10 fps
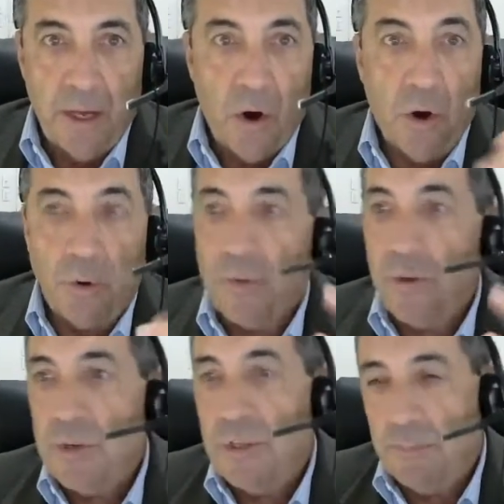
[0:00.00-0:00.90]
Oh,
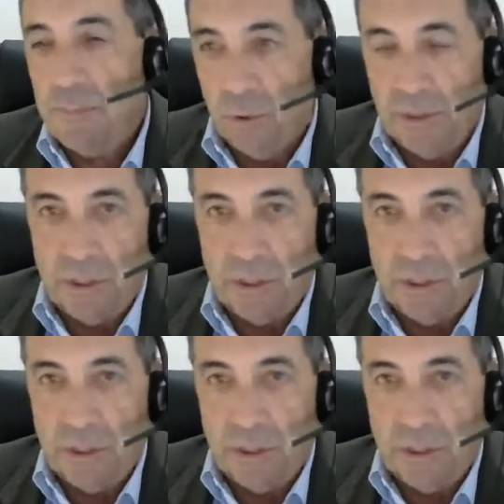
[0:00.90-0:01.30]
there is an important